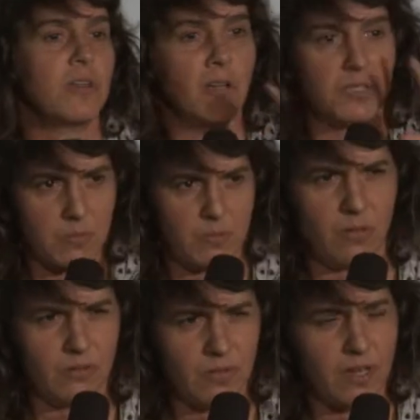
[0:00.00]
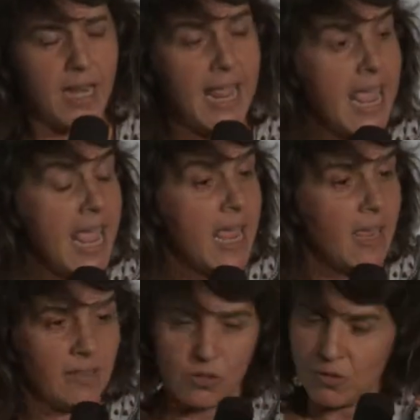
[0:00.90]
concept called Virid.
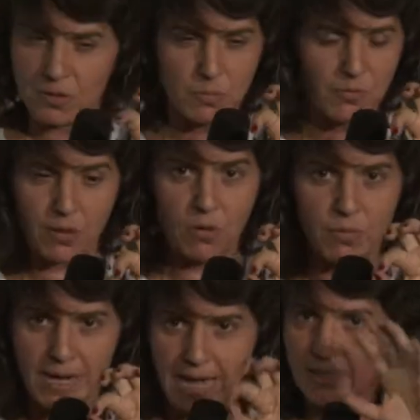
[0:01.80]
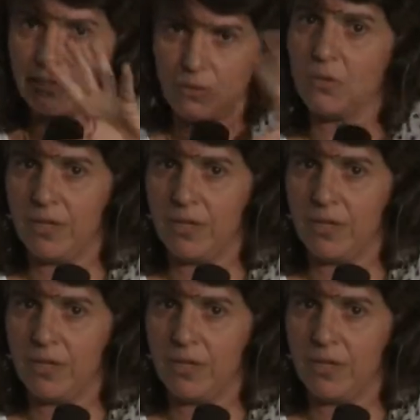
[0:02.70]
You're going to move the whole reality.